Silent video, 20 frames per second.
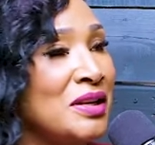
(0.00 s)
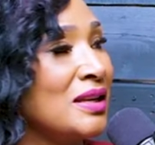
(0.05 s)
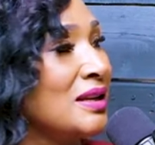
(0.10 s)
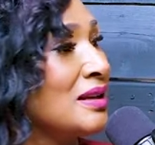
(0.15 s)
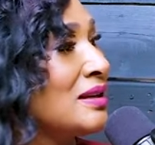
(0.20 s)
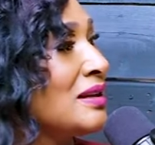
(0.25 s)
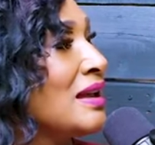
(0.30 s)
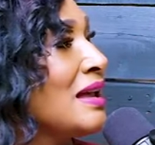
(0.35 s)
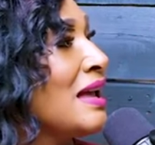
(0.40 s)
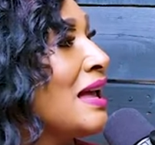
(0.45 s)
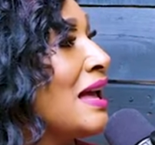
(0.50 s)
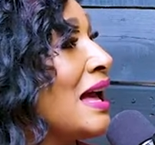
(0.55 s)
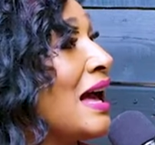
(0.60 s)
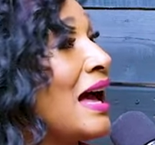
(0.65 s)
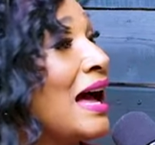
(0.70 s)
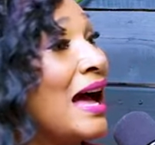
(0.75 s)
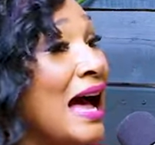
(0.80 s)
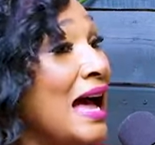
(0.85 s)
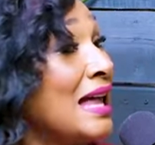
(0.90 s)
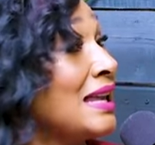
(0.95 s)
And
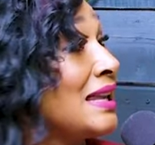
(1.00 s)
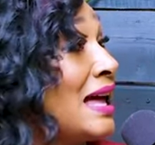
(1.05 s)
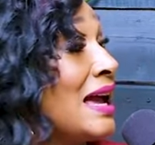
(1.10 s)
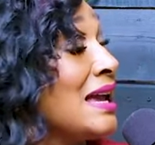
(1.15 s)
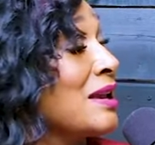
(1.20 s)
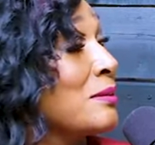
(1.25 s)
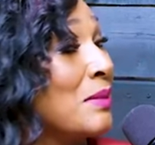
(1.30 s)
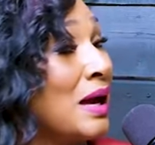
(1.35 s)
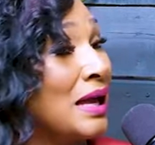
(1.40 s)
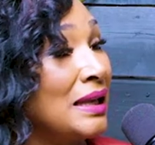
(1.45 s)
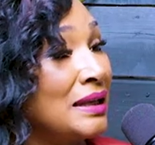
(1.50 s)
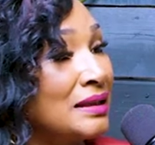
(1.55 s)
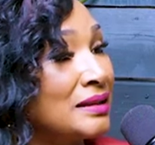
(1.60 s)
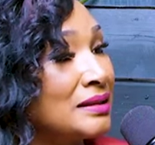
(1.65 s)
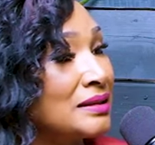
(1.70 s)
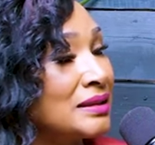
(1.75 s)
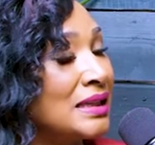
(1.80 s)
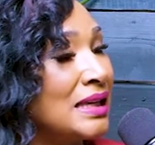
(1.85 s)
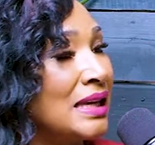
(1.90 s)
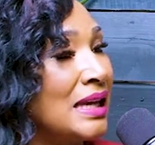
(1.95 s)
I like my
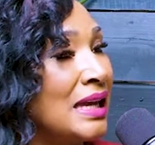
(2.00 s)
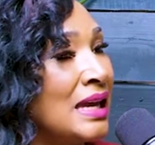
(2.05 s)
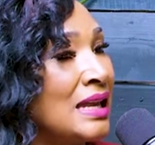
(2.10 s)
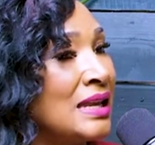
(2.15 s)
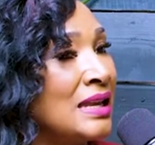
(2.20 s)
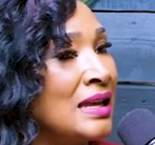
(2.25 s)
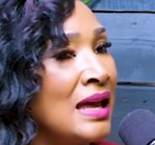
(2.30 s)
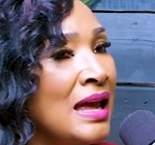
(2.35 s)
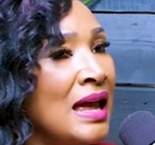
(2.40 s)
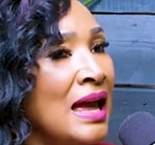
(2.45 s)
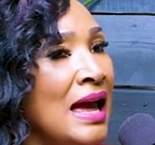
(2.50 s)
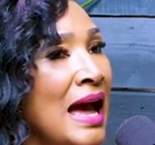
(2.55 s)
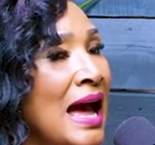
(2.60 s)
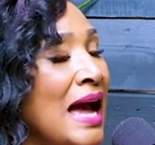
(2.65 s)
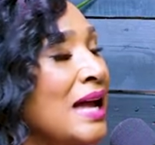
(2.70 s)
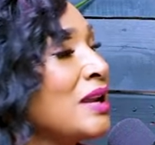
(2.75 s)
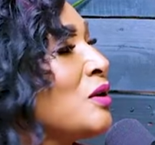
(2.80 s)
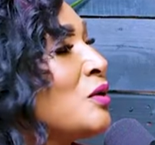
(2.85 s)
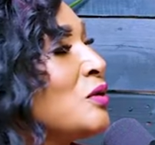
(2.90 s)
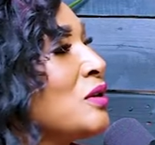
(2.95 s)
look, and
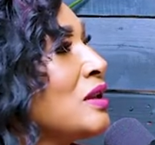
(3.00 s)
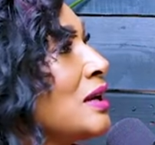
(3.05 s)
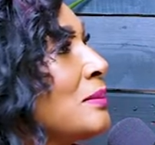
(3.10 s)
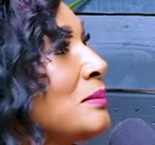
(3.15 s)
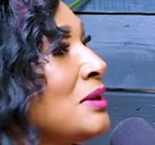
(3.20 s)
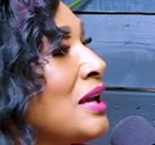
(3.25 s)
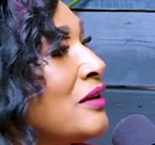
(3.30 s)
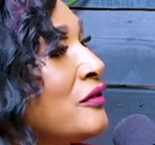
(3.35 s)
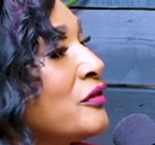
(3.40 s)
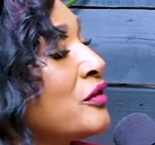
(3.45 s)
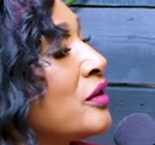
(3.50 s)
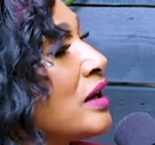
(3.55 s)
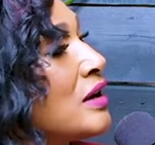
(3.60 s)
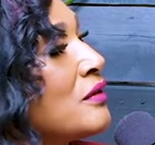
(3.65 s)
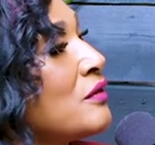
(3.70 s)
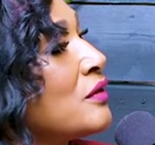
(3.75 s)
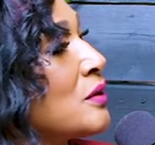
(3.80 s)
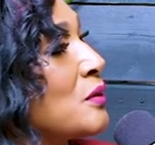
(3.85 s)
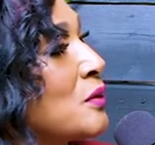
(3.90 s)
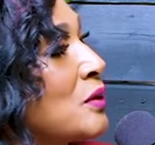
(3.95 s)
I know that I'm not for
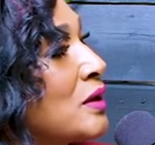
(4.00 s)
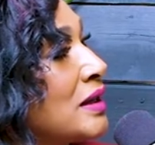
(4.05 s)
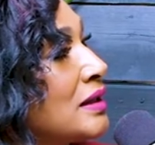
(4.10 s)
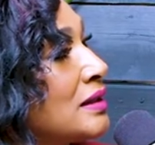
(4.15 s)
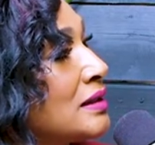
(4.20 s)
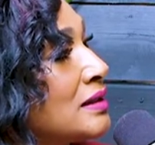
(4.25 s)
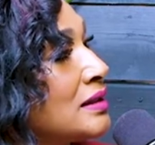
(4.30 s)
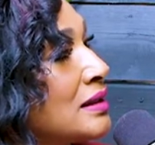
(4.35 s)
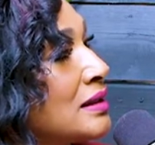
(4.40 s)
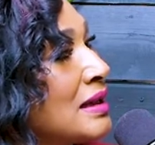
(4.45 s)
everyone,